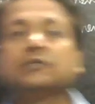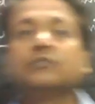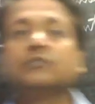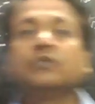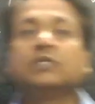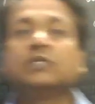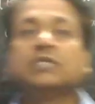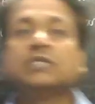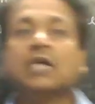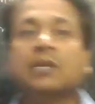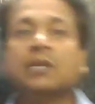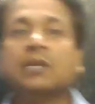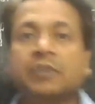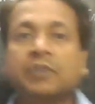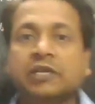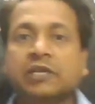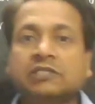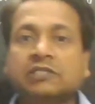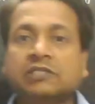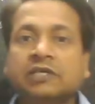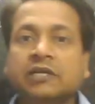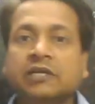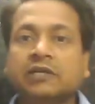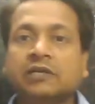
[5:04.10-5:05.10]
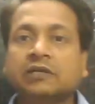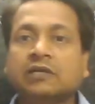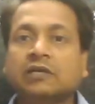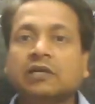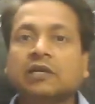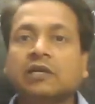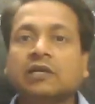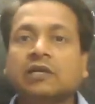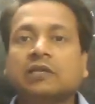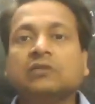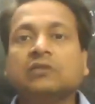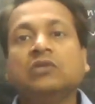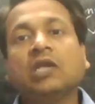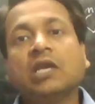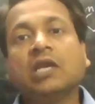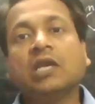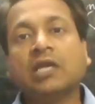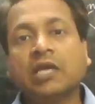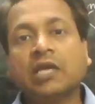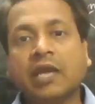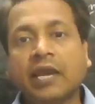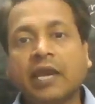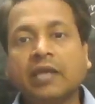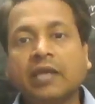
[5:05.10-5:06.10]
which are present, they
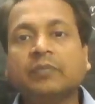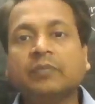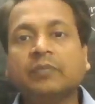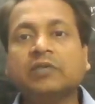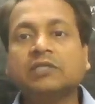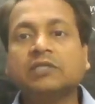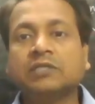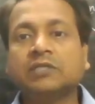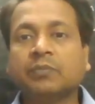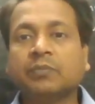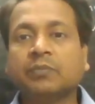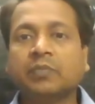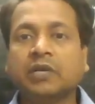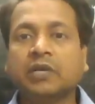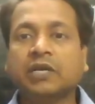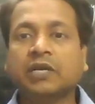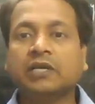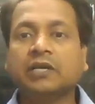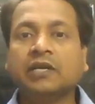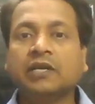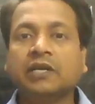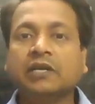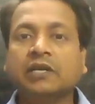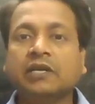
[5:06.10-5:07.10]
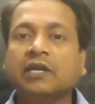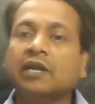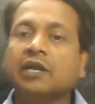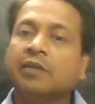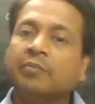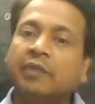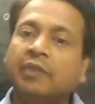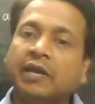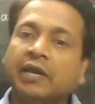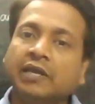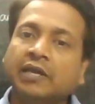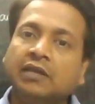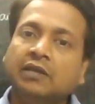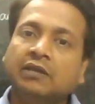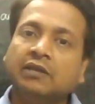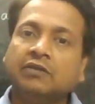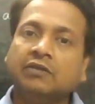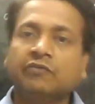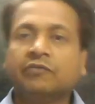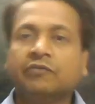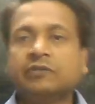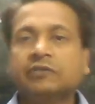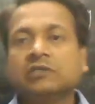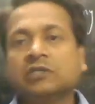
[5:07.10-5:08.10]
can be separated by
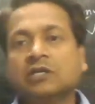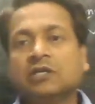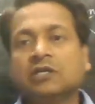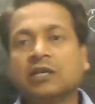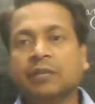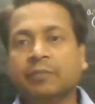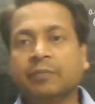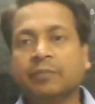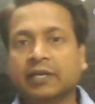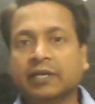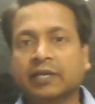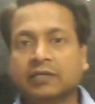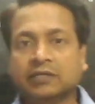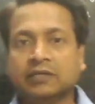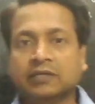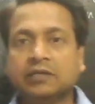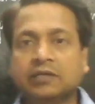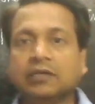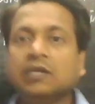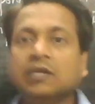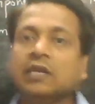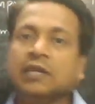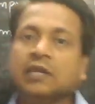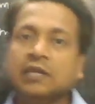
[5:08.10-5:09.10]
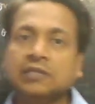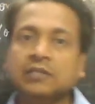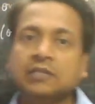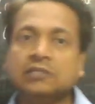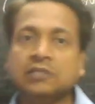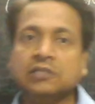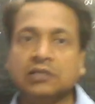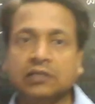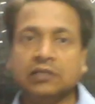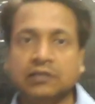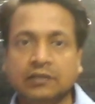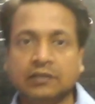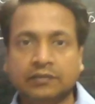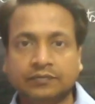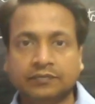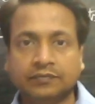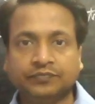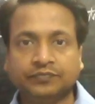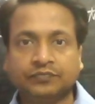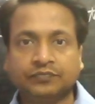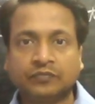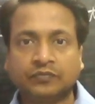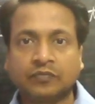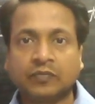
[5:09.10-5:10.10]
physical method easily.
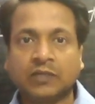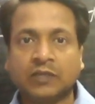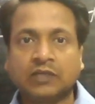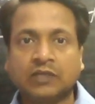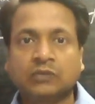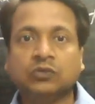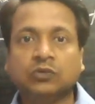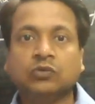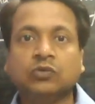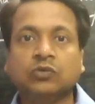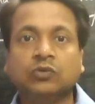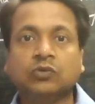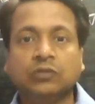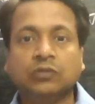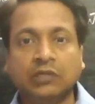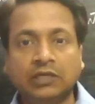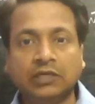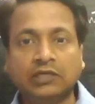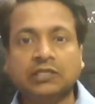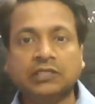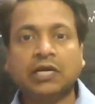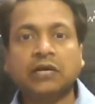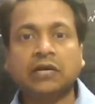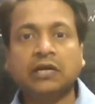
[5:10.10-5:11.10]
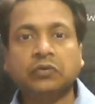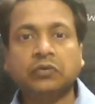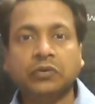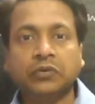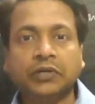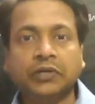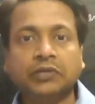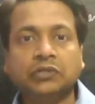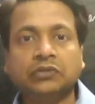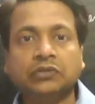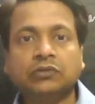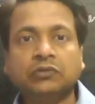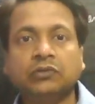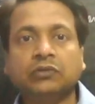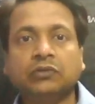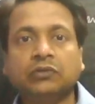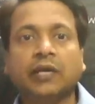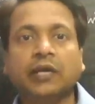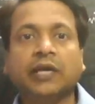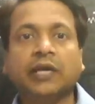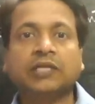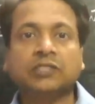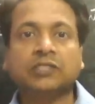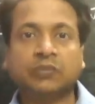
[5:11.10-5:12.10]
So these are going to
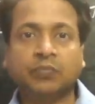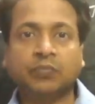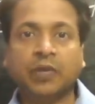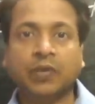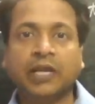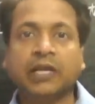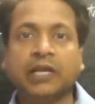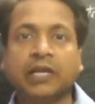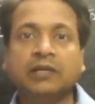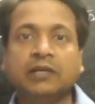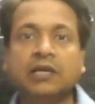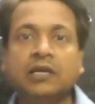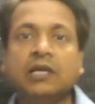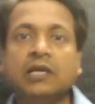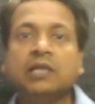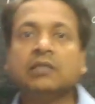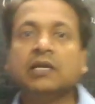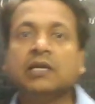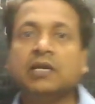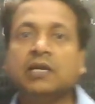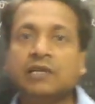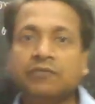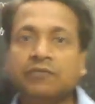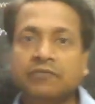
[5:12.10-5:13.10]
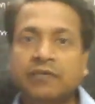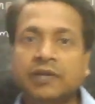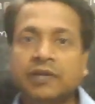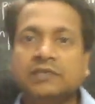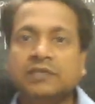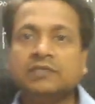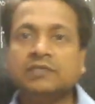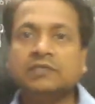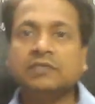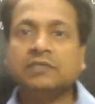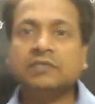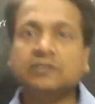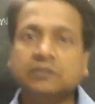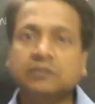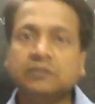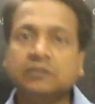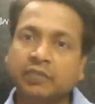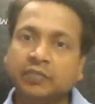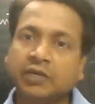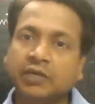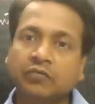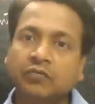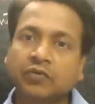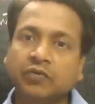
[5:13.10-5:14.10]
explain the differences
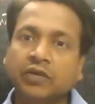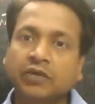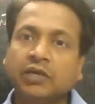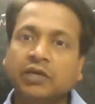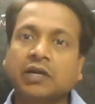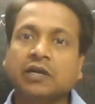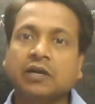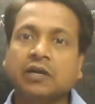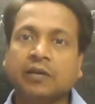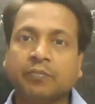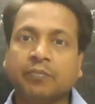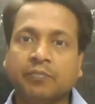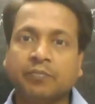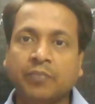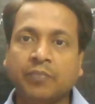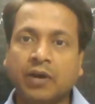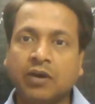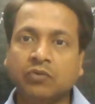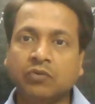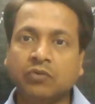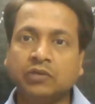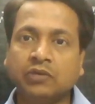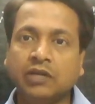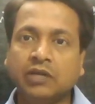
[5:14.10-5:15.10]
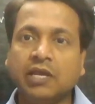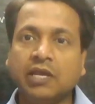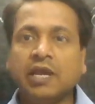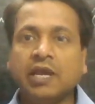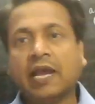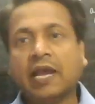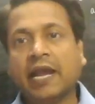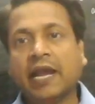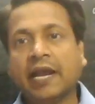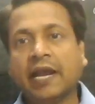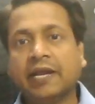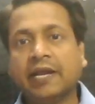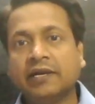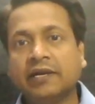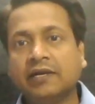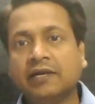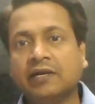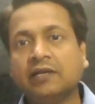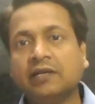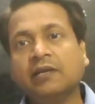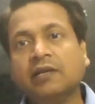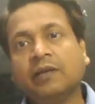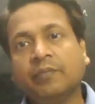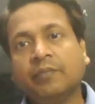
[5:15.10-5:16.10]
between a compound and
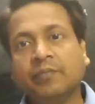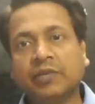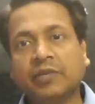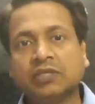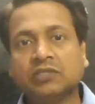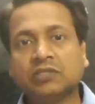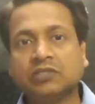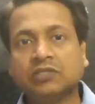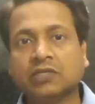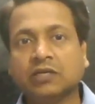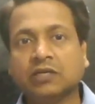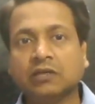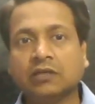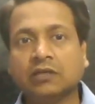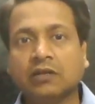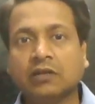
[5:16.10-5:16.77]
a mixture.